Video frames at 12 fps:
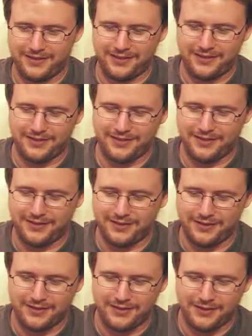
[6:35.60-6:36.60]

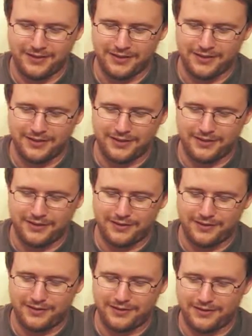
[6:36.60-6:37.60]

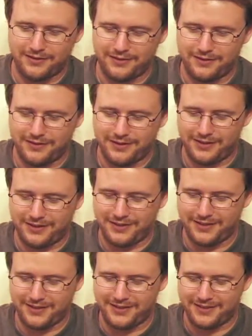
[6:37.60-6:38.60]

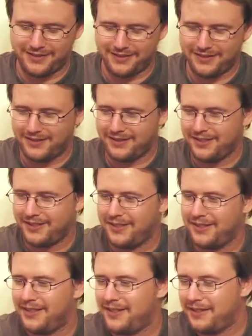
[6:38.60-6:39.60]

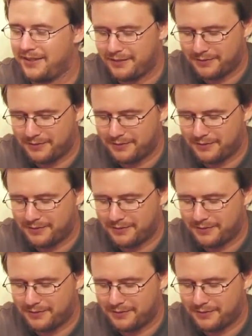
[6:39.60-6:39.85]
This person isn't speaking.